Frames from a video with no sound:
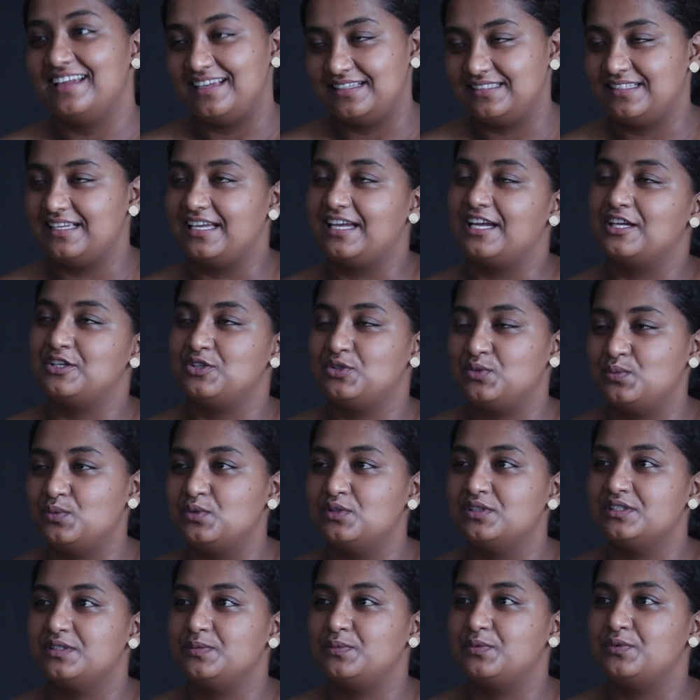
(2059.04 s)
Yes, I can do
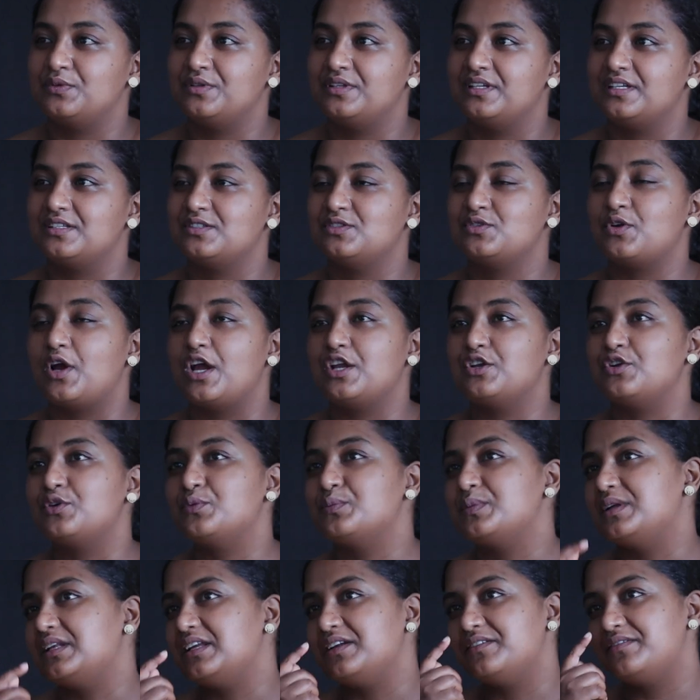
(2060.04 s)
multiple things. So I
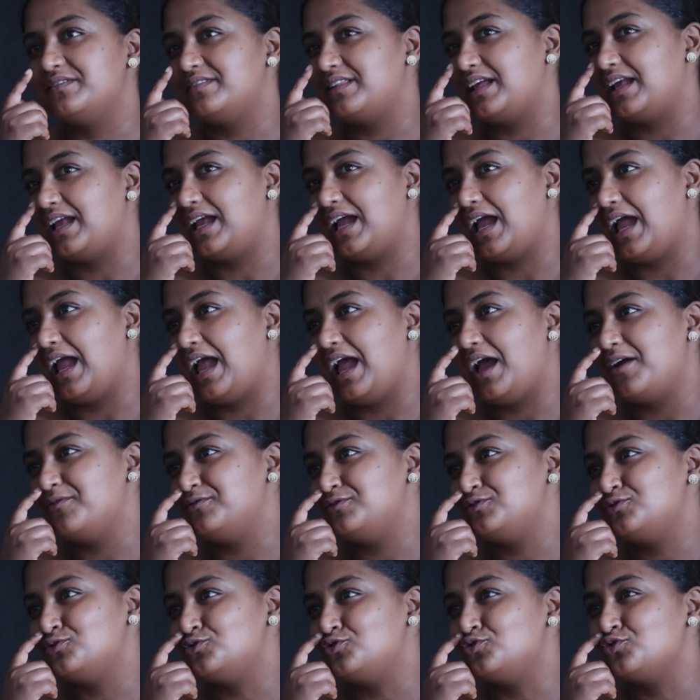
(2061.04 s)
don't believe like I
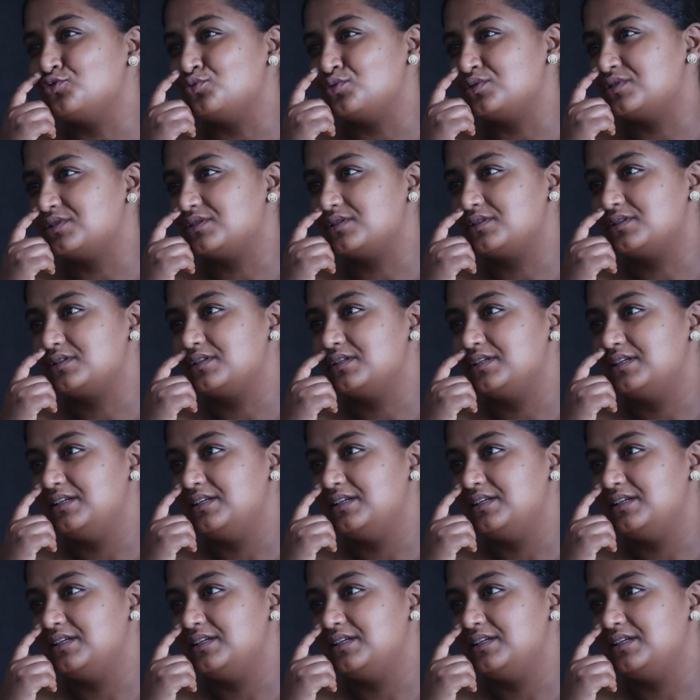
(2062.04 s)
have to choose.